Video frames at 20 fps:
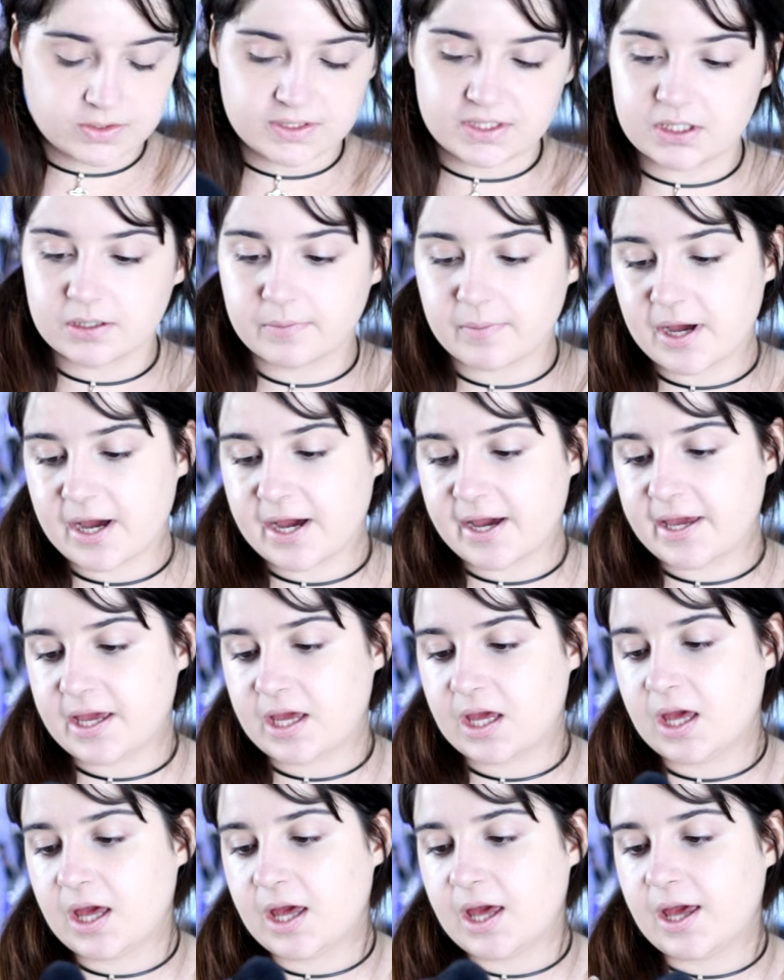using my
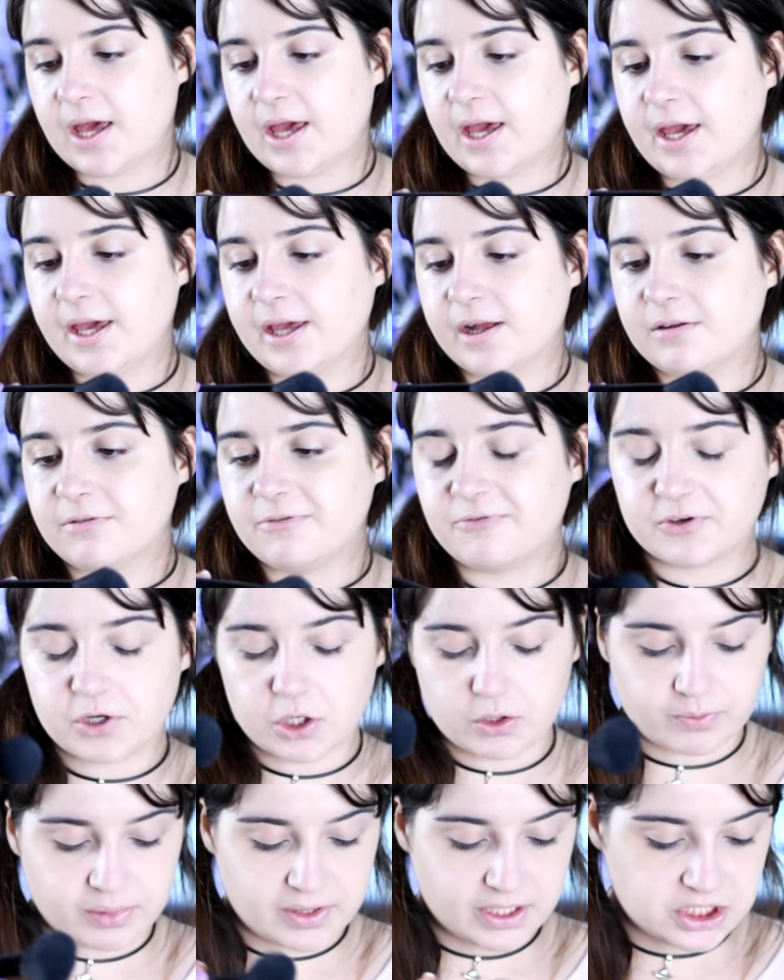e.l.f.
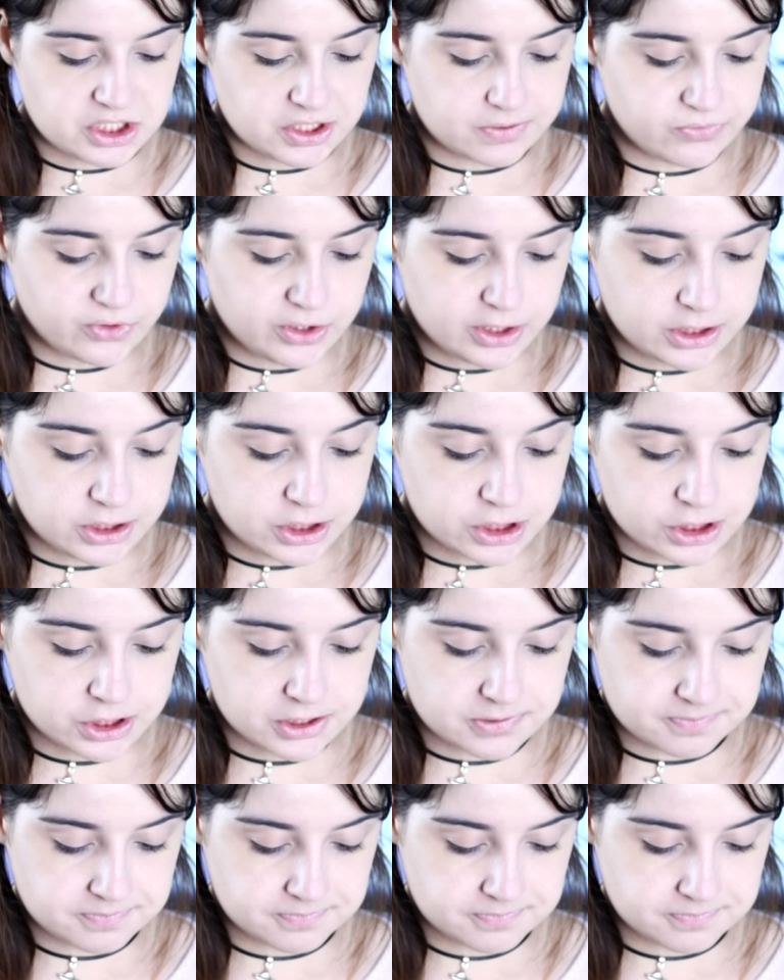complexion brush.